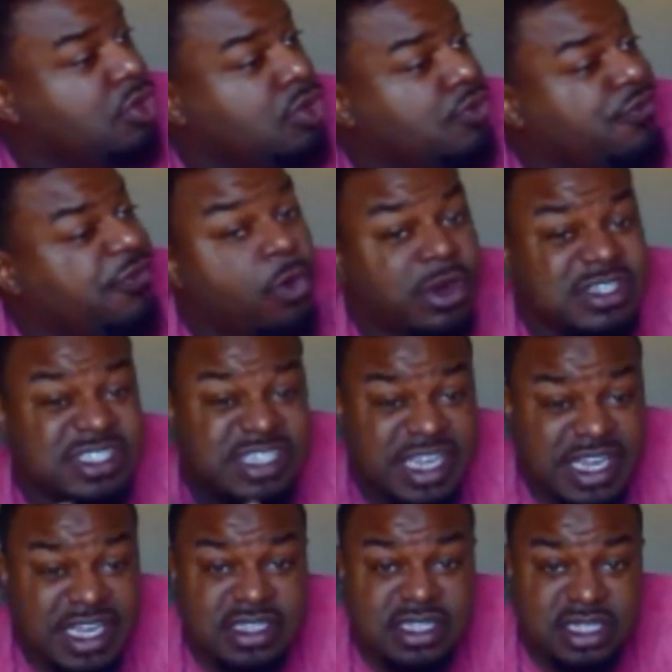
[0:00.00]

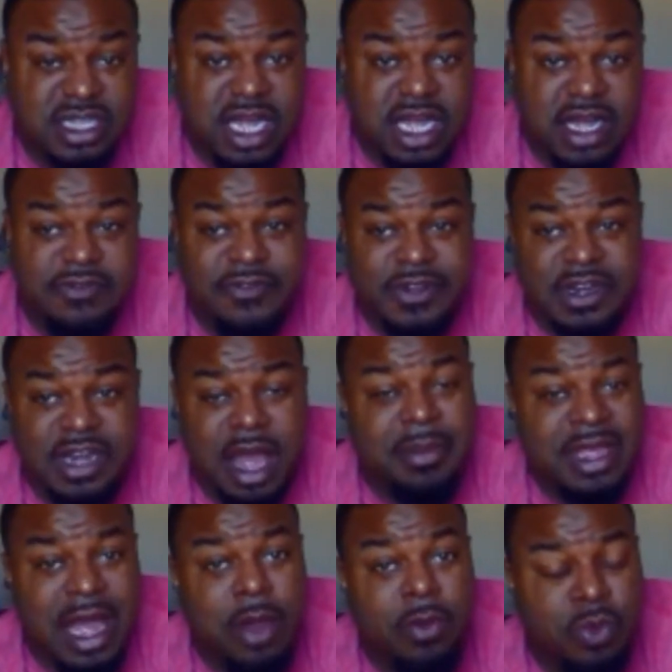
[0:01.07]
foreseeing stuff, and I mean,
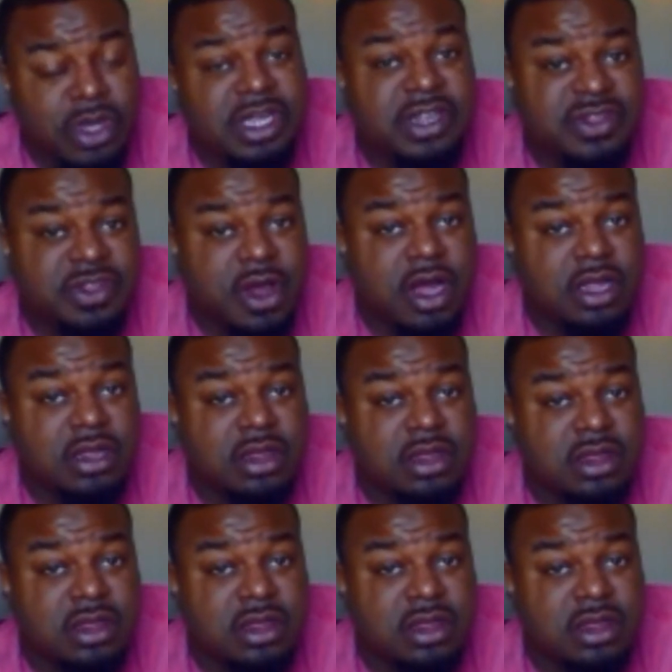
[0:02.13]
I really thought